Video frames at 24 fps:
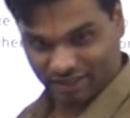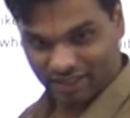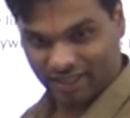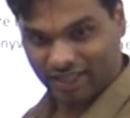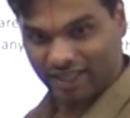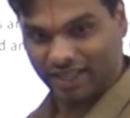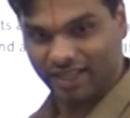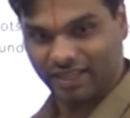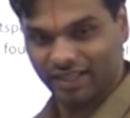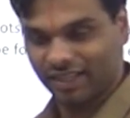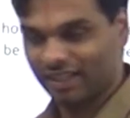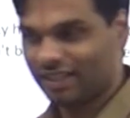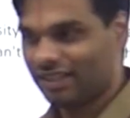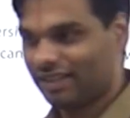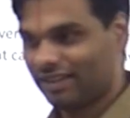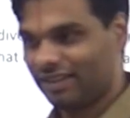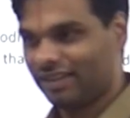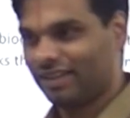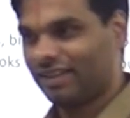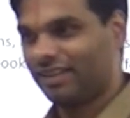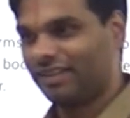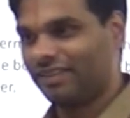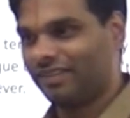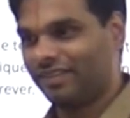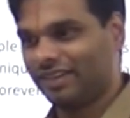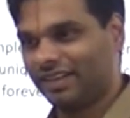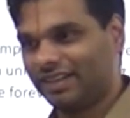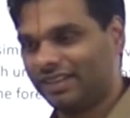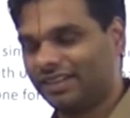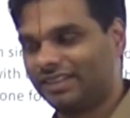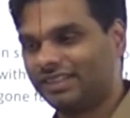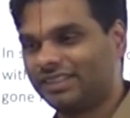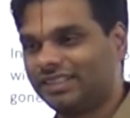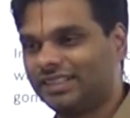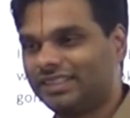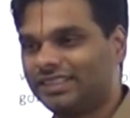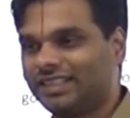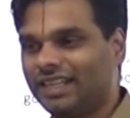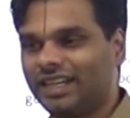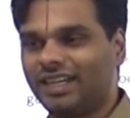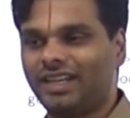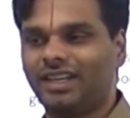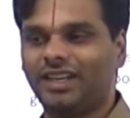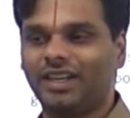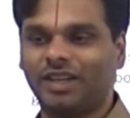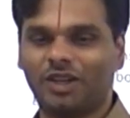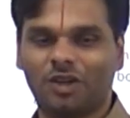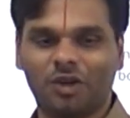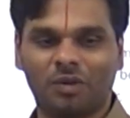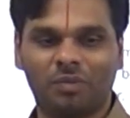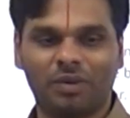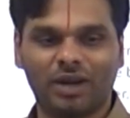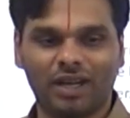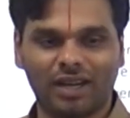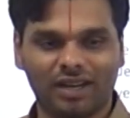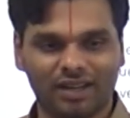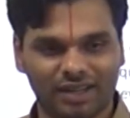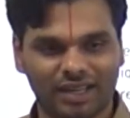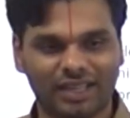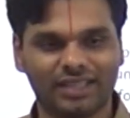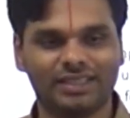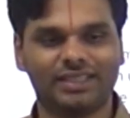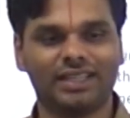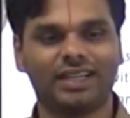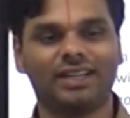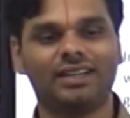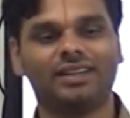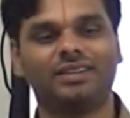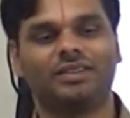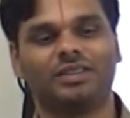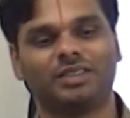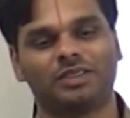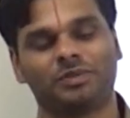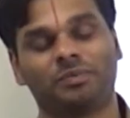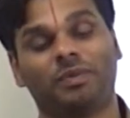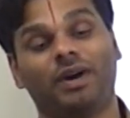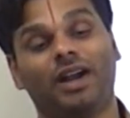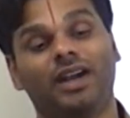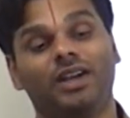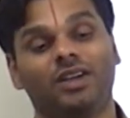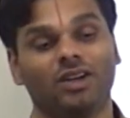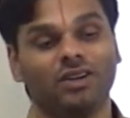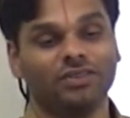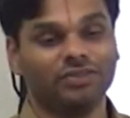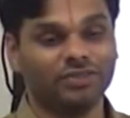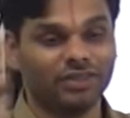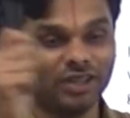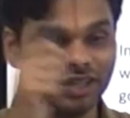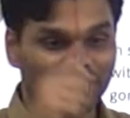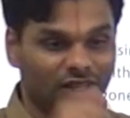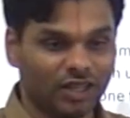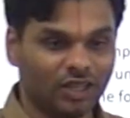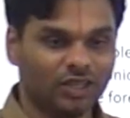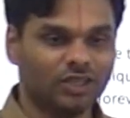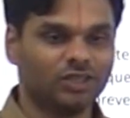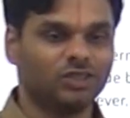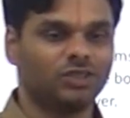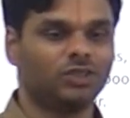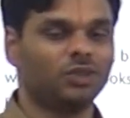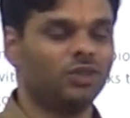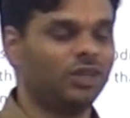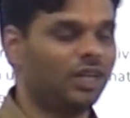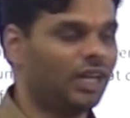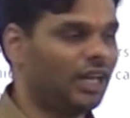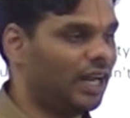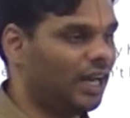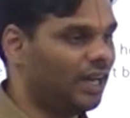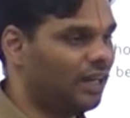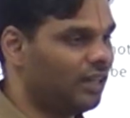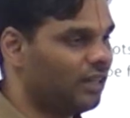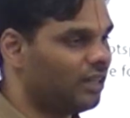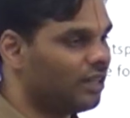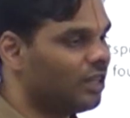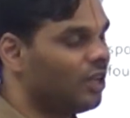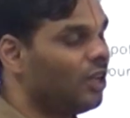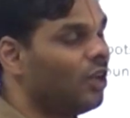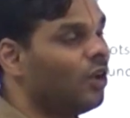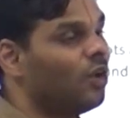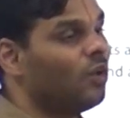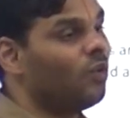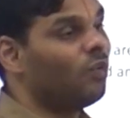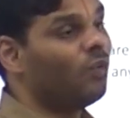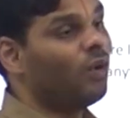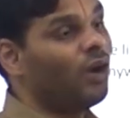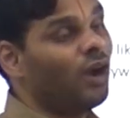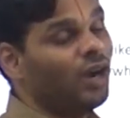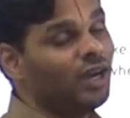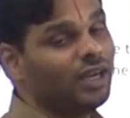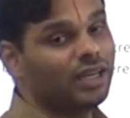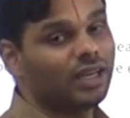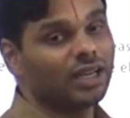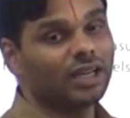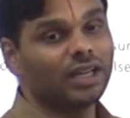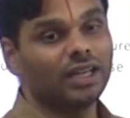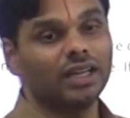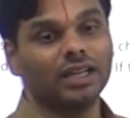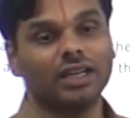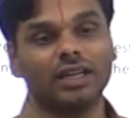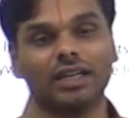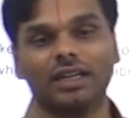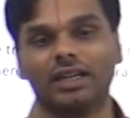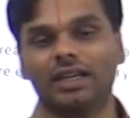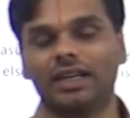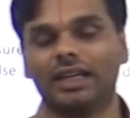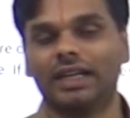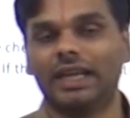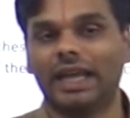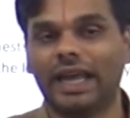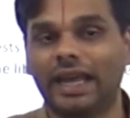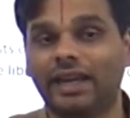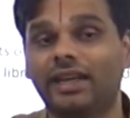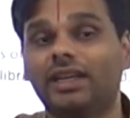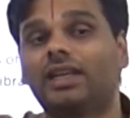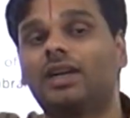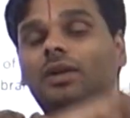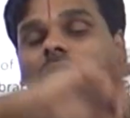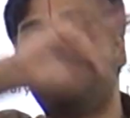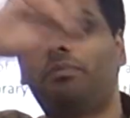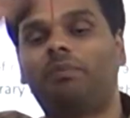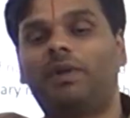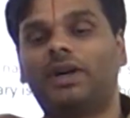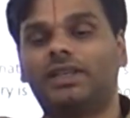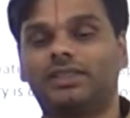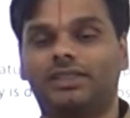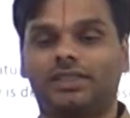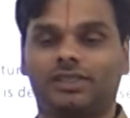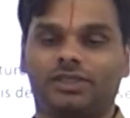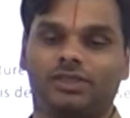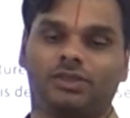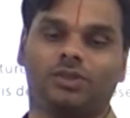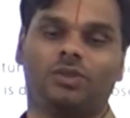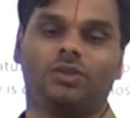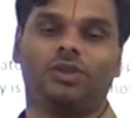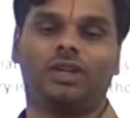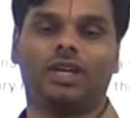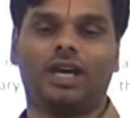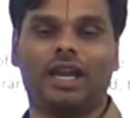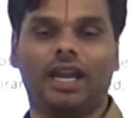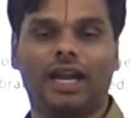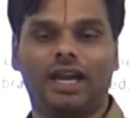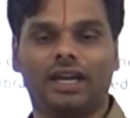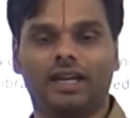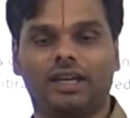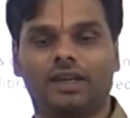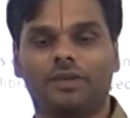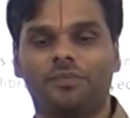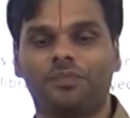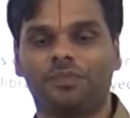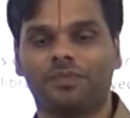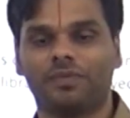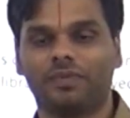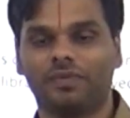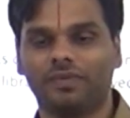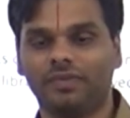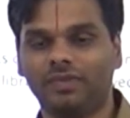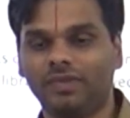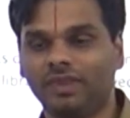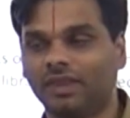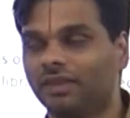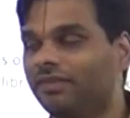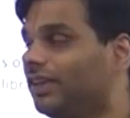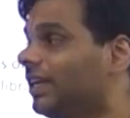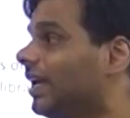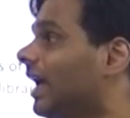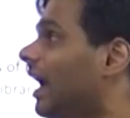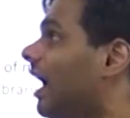correct? And she said Nicobar, I said it's part of Sundaland. What encompasses Sundaland? We